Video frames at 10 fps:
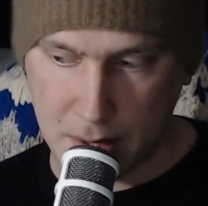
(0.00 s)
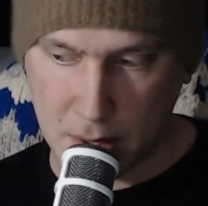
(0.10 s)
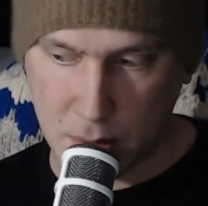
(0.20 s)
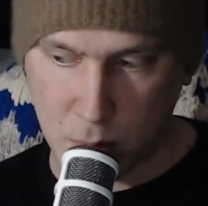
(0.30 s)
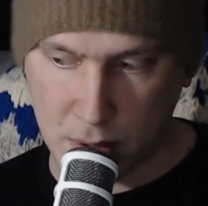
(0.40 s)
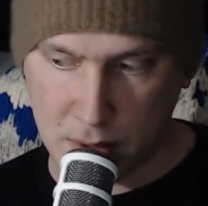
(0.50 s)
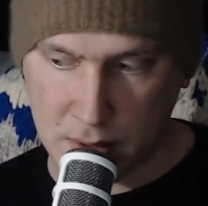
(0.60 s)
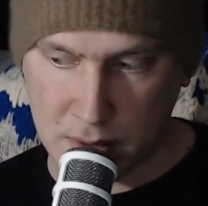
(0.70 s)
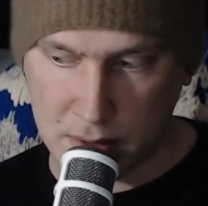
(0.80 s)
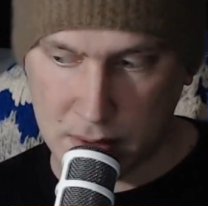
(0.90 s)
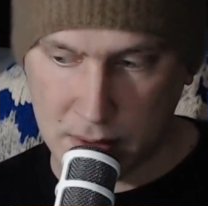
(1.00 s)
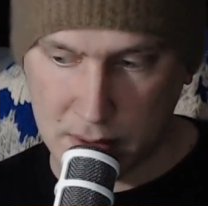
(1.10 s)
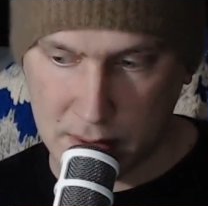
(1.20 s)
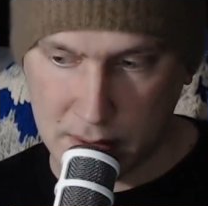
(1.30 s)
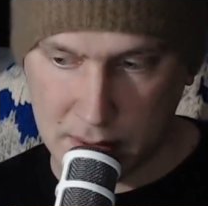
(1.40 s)
we're
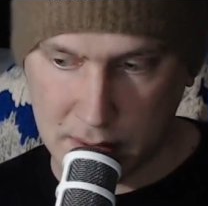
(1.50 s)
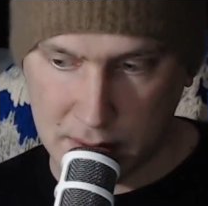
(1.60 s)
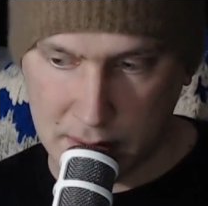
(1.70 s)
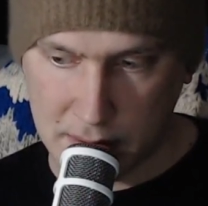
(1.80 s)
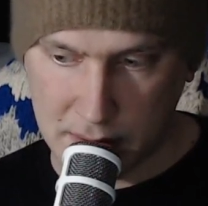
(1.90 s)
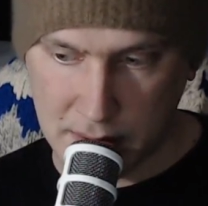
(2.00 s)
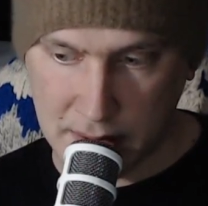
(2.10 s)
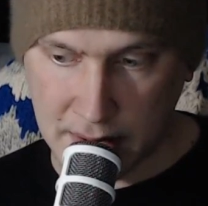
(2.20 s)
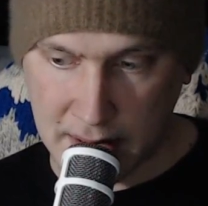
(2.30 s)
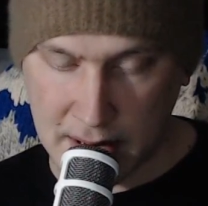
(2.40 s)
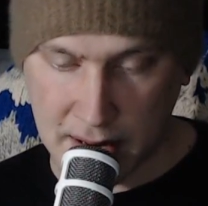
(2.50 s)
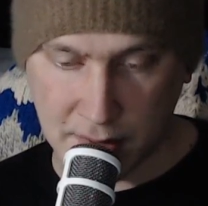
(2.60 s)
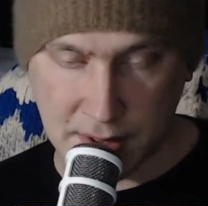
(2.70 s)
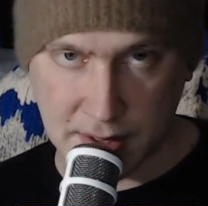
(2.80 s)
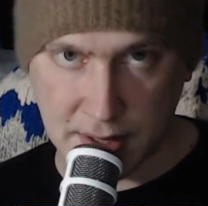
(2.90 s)
gonna have
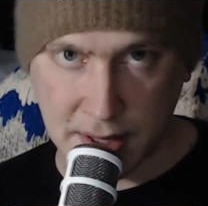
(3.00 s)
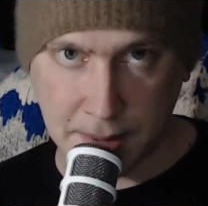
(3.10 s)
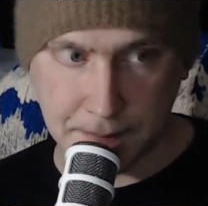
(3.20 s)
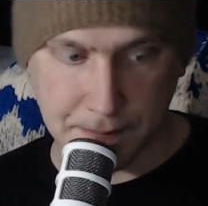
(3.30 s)
to see.